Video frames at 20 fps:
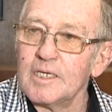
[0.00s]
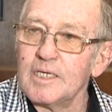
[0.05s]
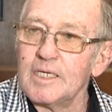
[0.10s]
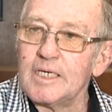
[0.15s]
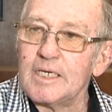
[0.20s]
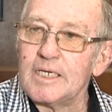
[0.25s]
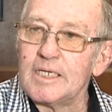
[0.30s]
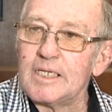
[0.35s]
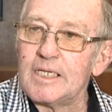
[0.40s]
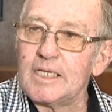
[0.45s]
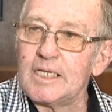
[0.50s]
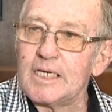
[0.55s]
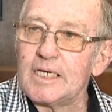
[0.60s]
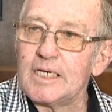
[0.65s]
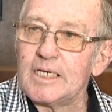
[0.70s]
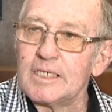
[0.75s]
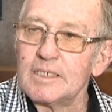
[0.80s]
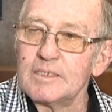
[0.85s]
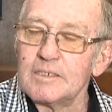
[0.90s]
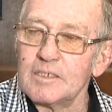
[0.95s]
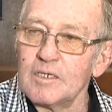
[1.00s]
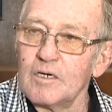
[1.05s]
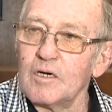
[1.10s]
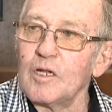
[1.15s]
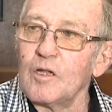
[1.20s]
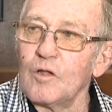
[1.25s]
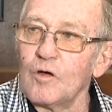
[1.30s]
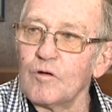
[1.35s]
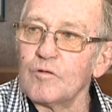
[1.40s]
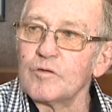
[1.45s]
and I
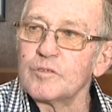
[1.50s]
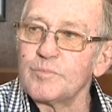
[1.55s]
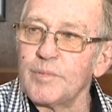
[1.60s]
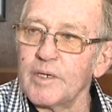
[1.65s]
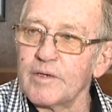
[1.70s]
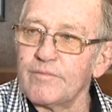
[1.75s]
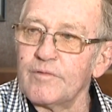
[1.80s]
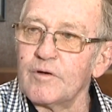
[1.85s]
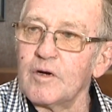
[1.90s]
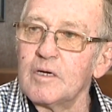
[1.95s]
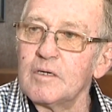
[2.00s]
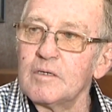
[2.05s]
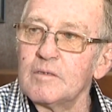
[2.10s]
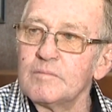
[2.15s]
had a lot of respect for her.